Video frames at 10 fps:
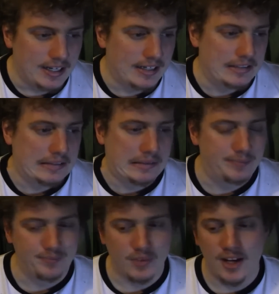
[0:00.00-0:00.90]
And
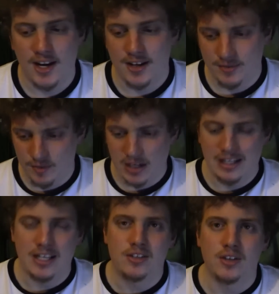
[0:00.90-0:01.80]
um, and then
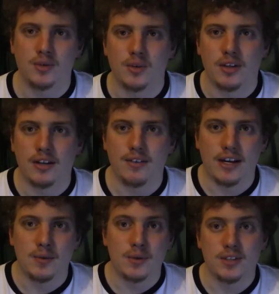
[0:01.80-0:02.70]
it leads on to a
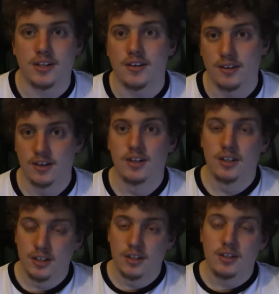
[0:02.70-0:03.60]
cliffhanger, which then
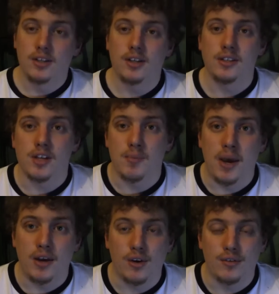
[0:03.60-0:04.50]
is uh,
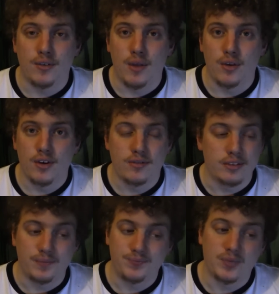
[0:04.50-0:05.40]
paid off in the third
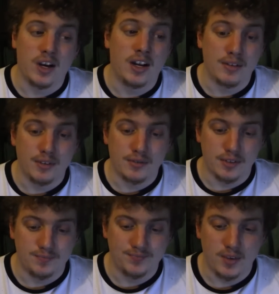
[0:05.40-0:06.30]
film. I love this
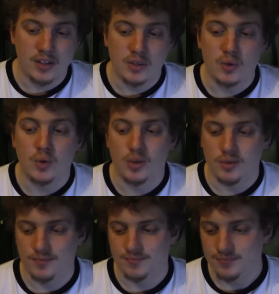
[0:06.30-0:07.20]
film. I think it's
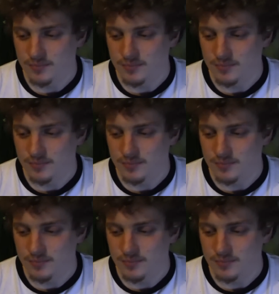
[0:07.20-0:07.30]
awesome.